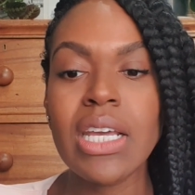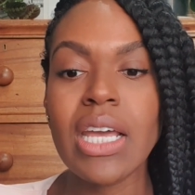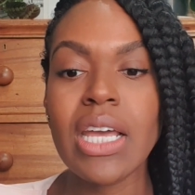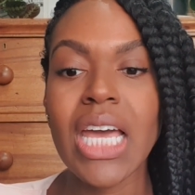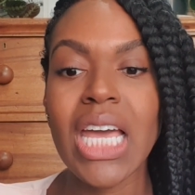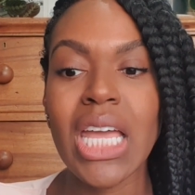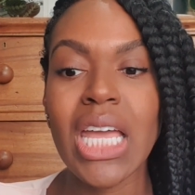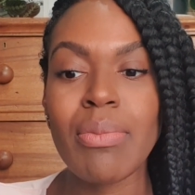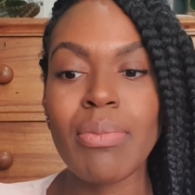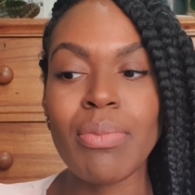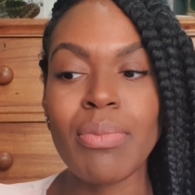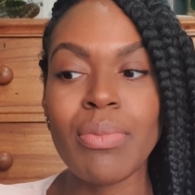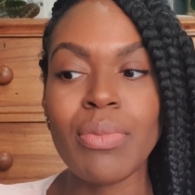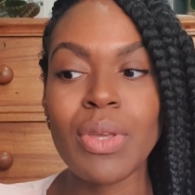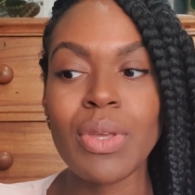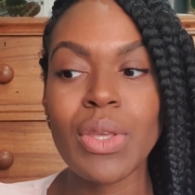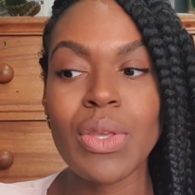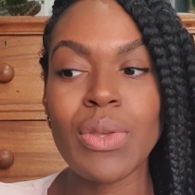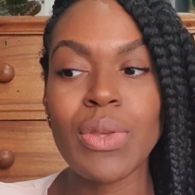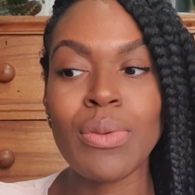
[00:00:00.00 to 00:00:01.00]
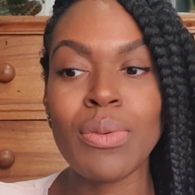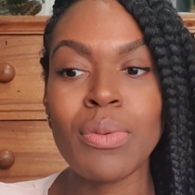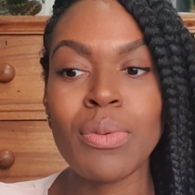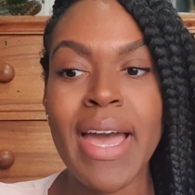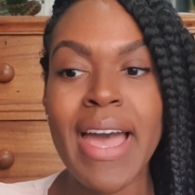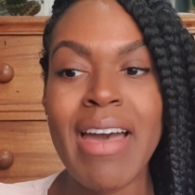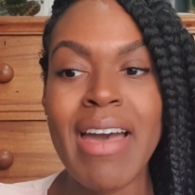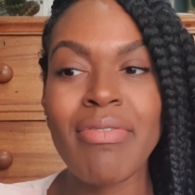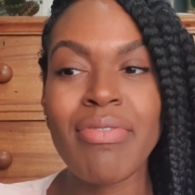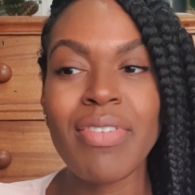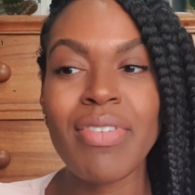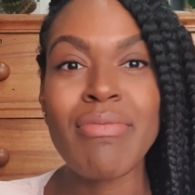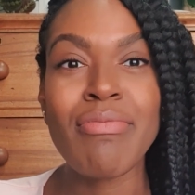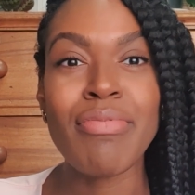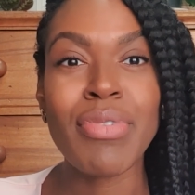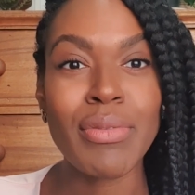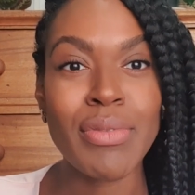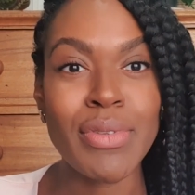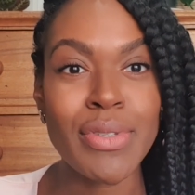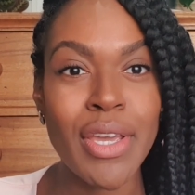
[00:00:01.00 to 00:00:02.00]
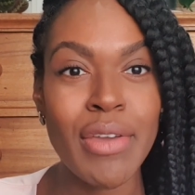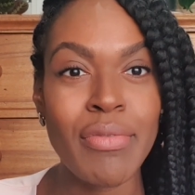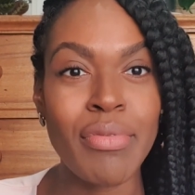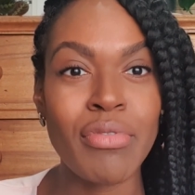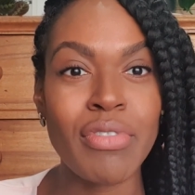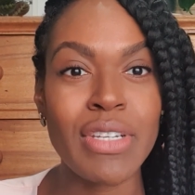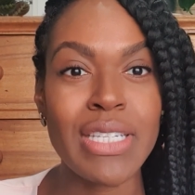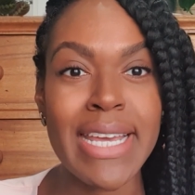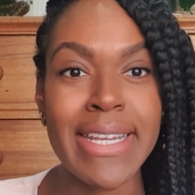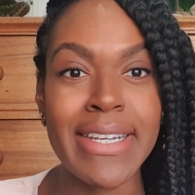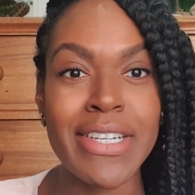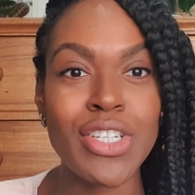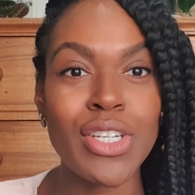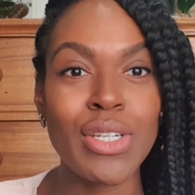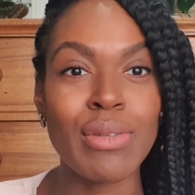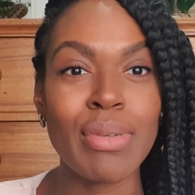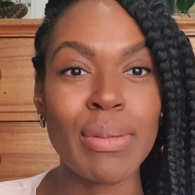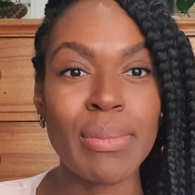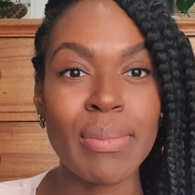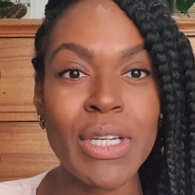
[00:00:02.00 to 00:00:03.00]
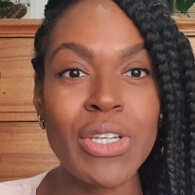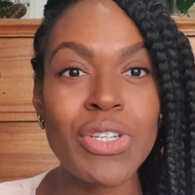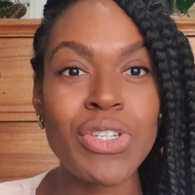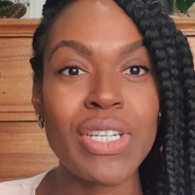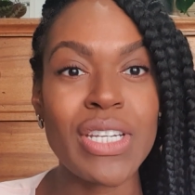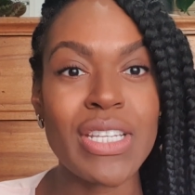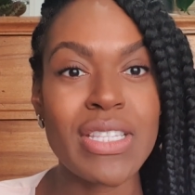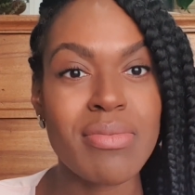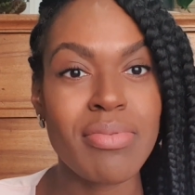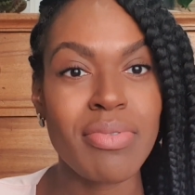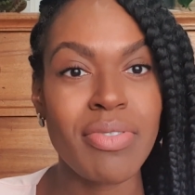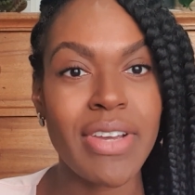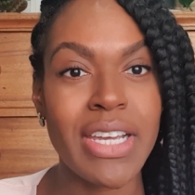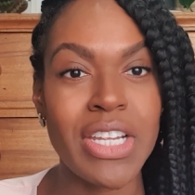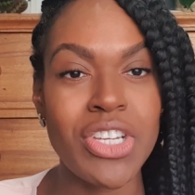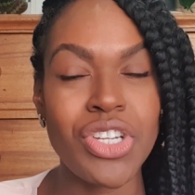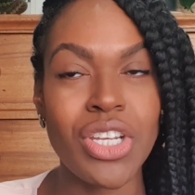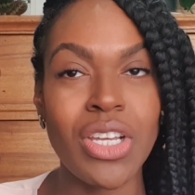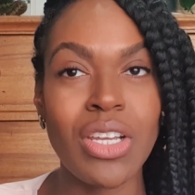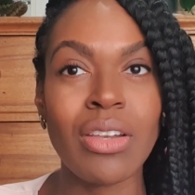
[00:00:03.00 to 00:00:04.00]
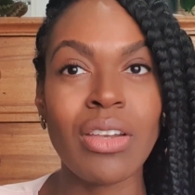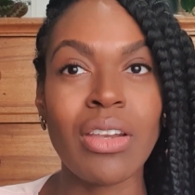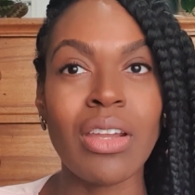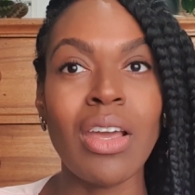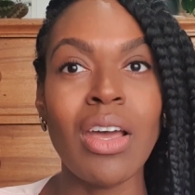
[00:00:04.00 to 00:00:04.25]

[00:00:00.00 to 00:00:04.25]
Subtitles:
who have influence over retention and promotion in the profession,